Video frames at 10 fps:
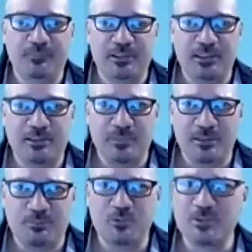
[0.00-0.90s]
in my
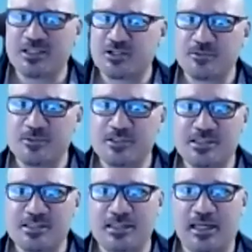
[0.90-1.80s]
public
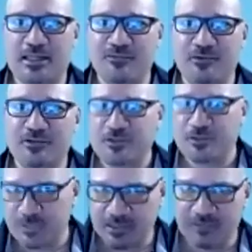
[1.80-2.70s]
service, I have learned to
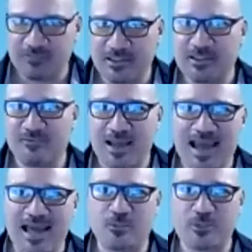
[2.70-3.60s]
be an effective
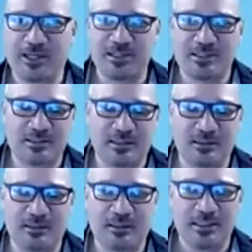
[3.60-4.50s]
advocate,
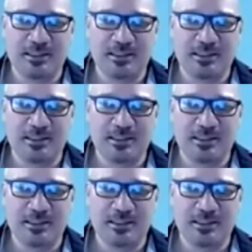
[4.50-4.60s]
and